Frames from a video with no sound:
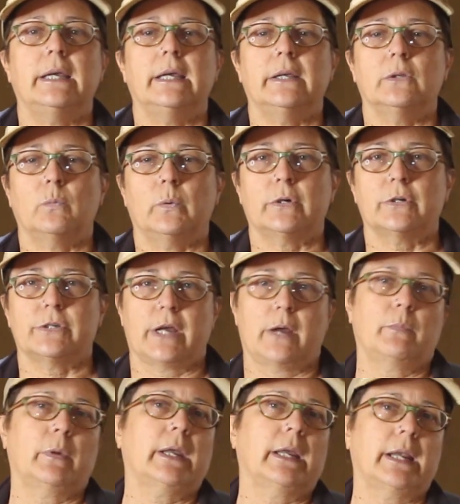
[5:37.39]
in the
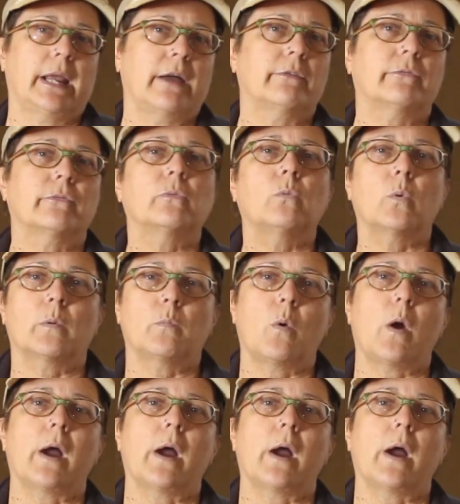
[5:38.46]
wintertime we can have warm